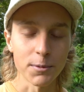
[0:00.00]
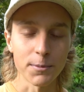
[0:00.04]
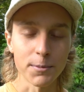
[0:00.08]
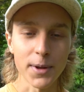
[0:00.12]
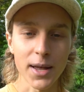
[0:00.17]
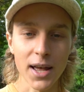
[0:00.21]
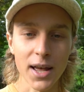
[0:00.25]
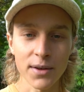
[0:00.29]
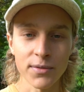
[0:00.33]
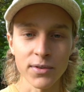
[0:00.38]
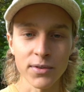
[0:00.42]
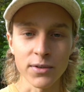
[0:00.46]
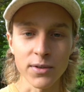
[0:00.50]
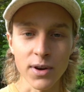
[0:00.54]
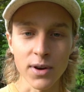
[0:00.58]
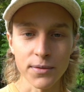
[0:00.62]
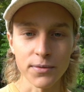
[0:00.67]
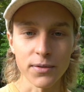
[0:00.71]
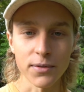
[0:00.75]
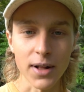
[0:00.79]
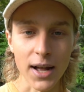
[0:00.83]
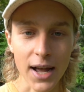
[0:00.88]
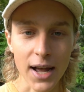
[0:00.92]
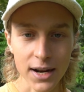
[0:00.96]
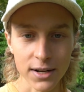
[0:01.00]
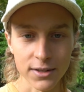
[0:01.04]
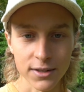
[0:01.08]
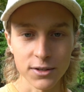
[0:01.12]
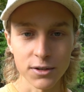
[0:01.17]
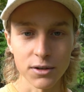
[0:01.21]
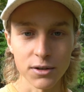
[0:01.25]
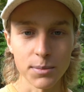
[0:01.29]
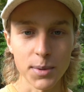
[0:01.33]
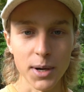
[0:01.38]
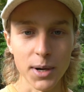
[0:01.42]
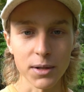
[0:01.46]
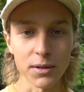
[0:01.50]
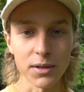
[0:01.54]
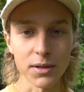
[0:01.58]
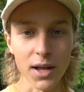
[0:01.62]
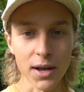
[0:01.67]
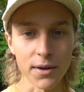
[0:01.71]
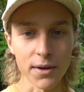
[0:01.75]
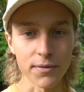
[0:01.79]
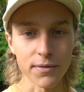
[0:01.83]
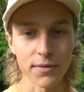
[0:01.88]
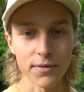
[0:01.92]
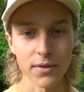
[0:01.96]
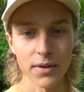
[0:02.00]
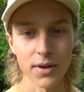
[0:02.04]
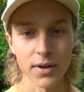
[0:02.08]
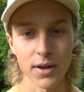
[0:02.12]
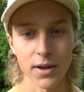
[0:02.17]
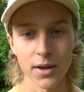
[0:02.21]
when we have a grateful attitude about life,